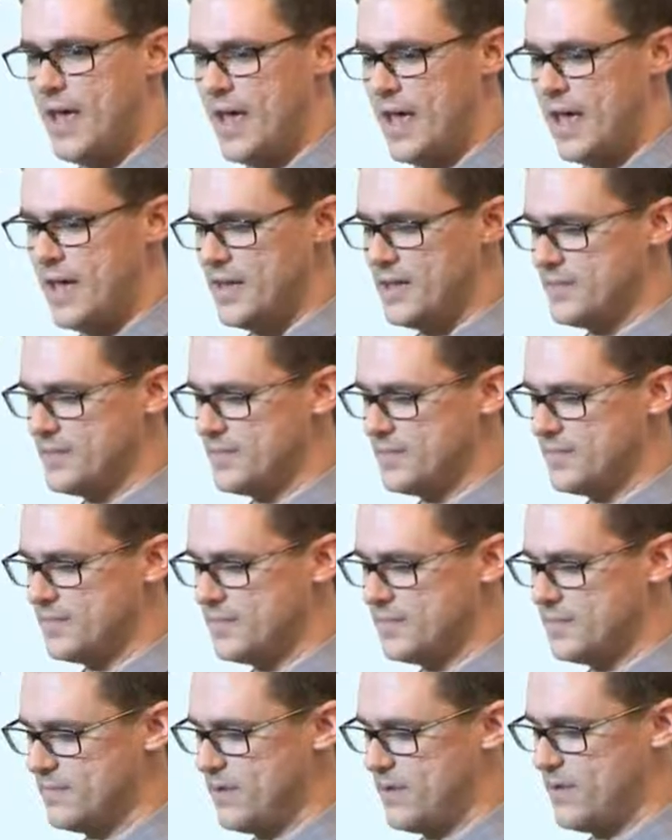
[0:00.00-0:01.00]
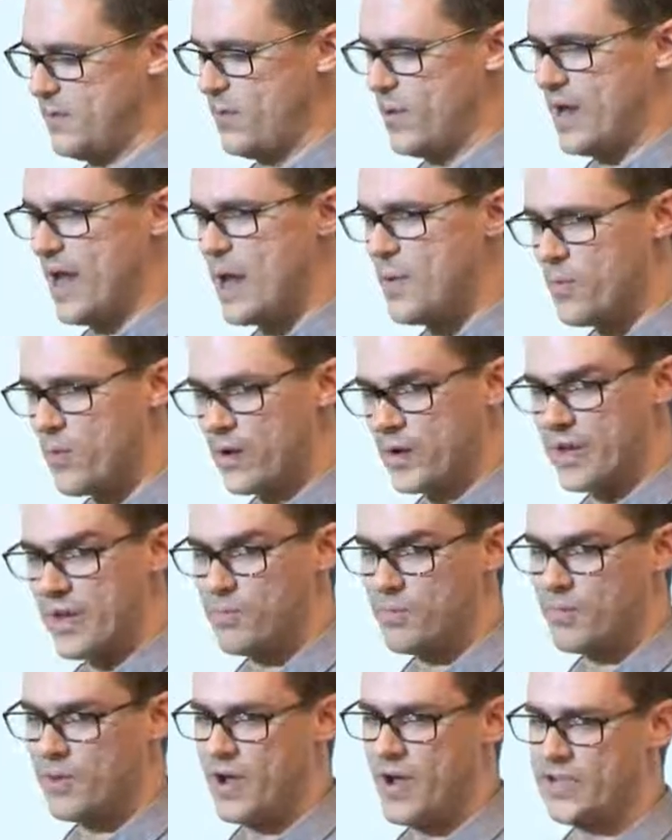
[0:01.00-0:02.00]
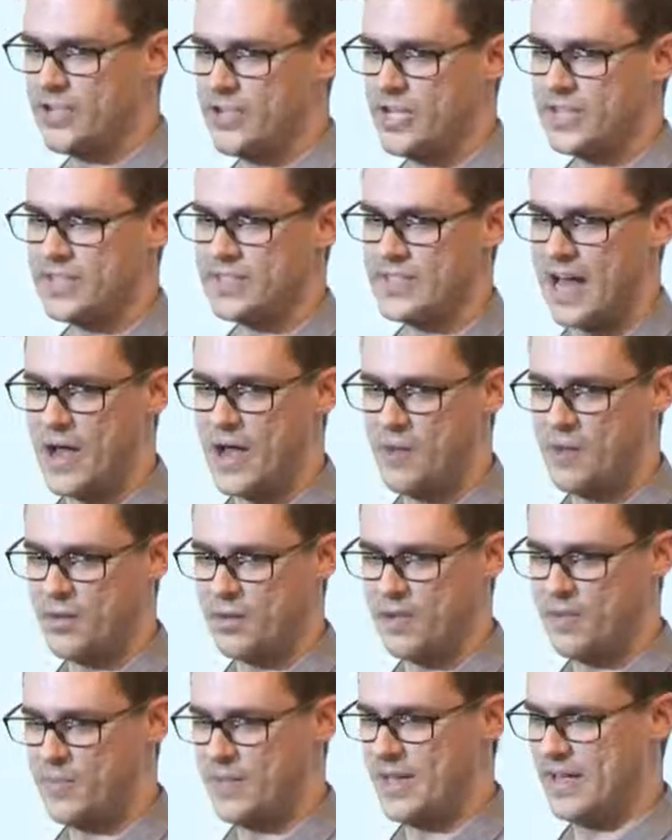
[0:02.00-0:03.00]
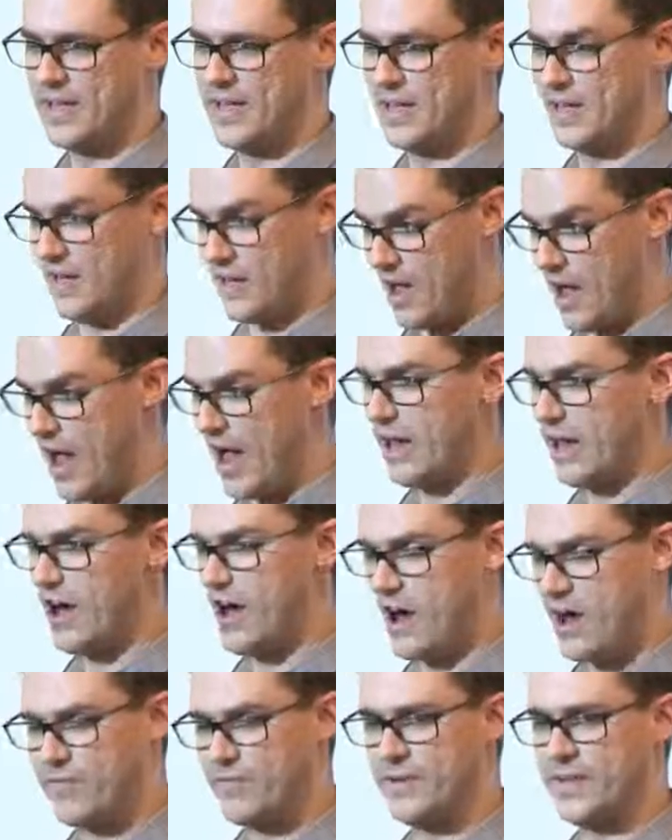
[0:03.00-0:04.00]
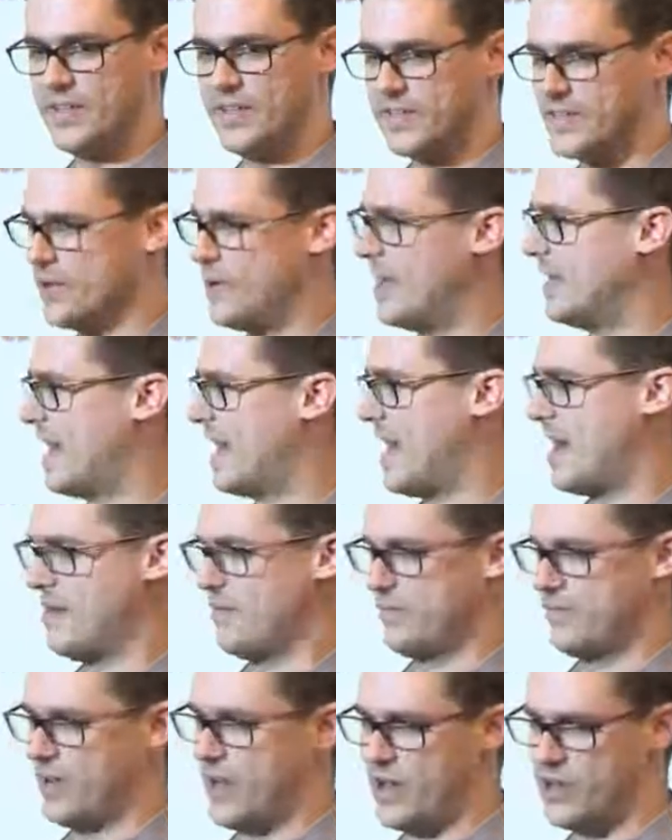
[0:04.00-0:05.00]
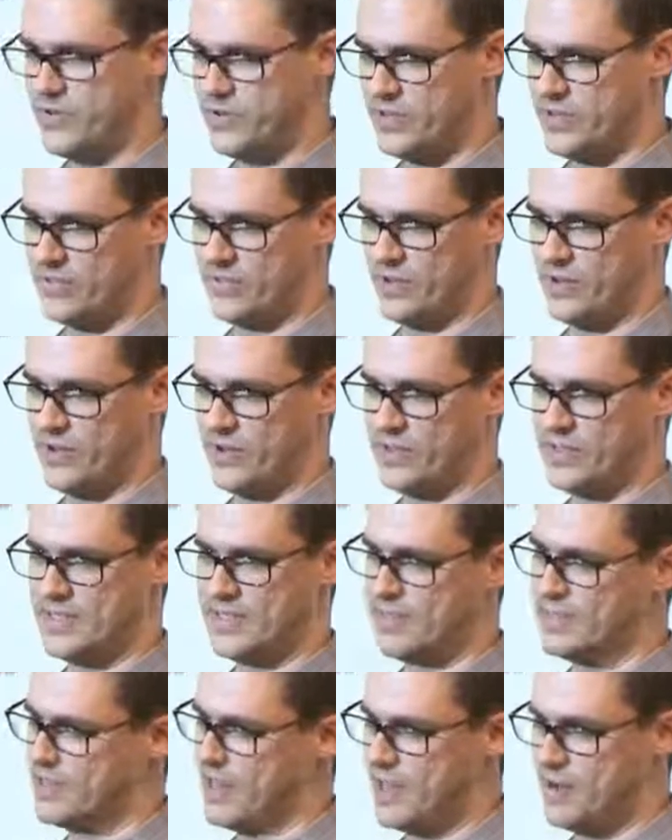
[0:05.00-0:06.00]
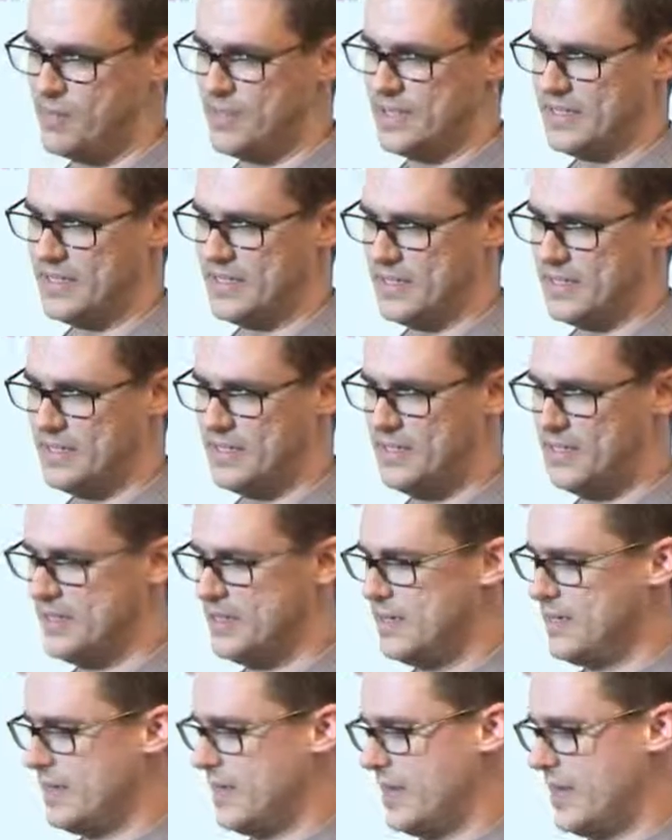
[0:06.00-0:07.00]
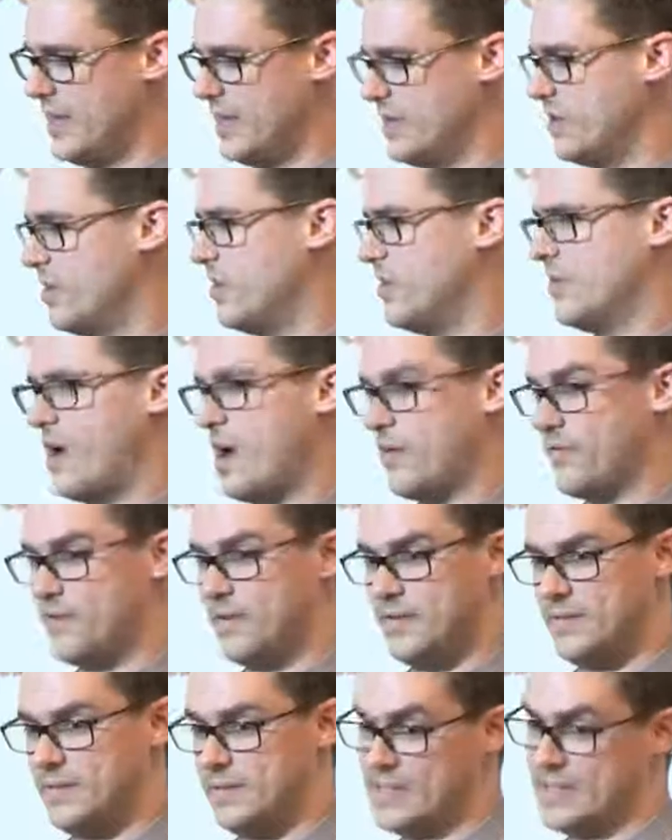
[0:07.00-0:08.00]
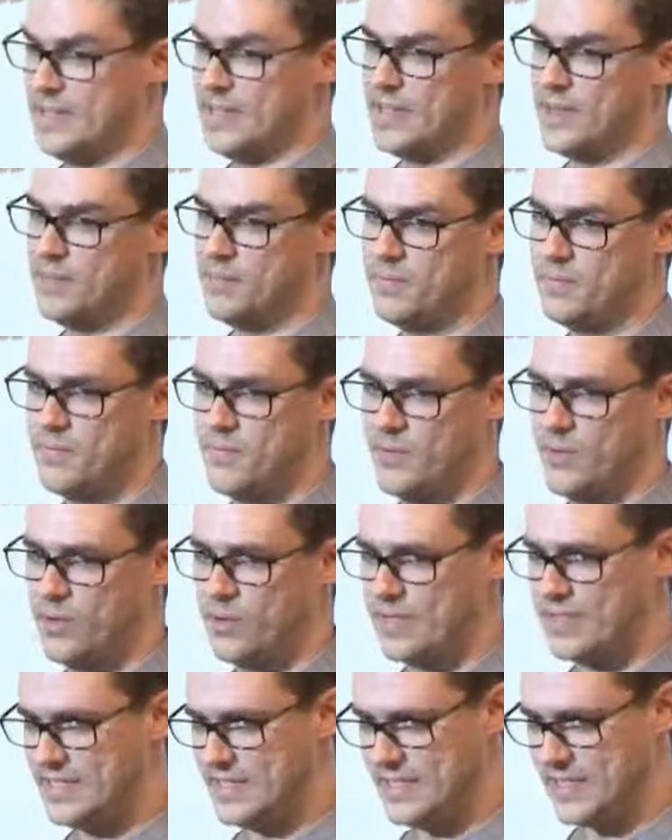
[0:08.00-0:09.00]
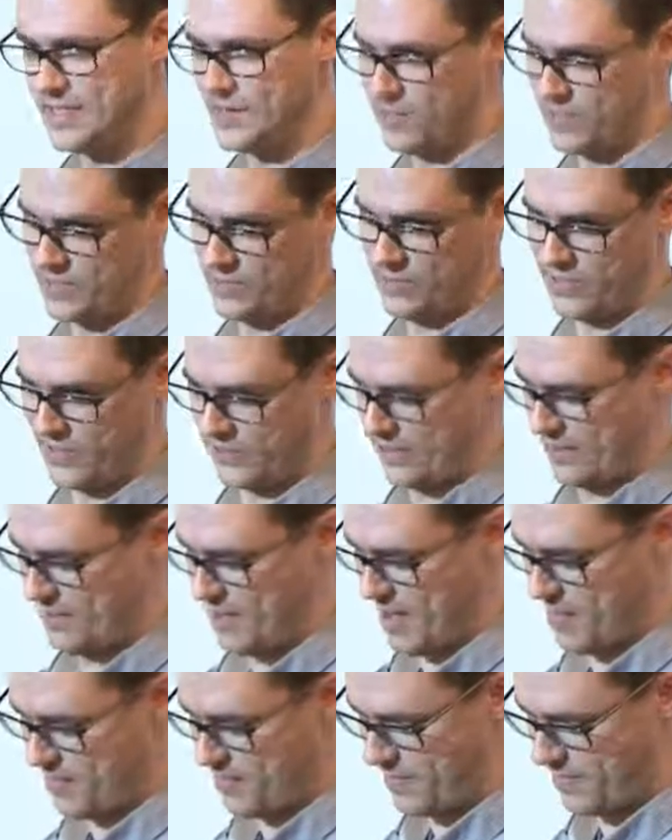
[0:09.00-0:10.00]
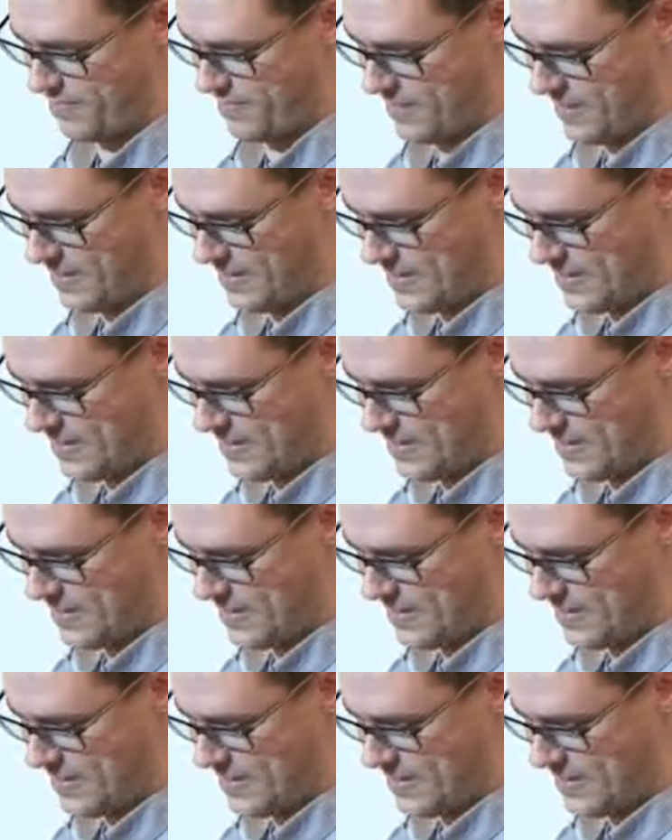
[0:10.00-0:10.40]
And when I'm working on projects, I will commit a lot often, so I'll have hundreds of those. It's not a big deal. You don't often see them. You only see them when you look them up.